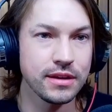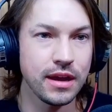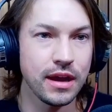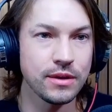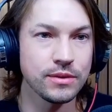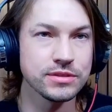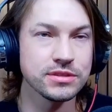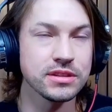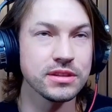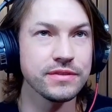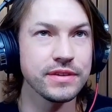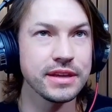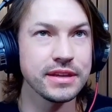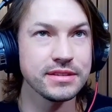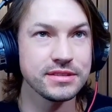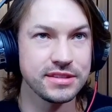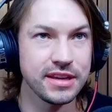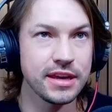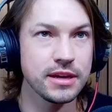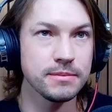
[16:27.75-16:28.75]
I was living in
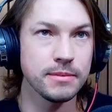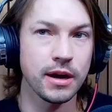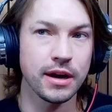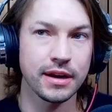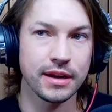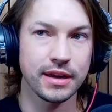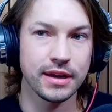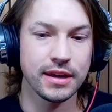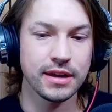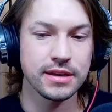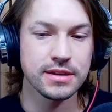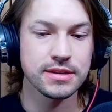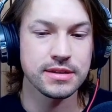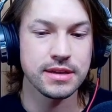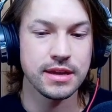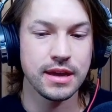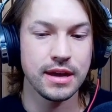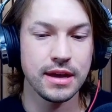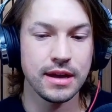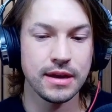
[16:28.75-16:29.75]
Santa Monica
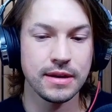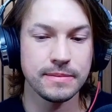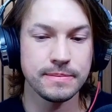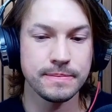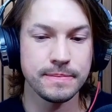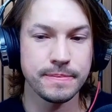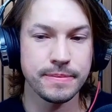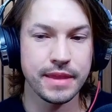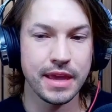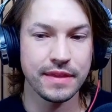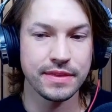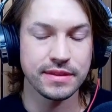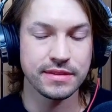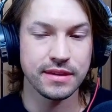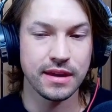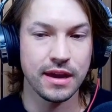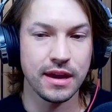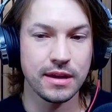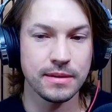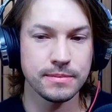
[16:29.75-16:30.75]
at the
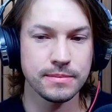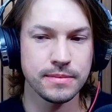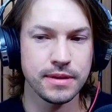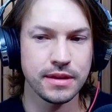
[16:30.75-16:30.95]
time,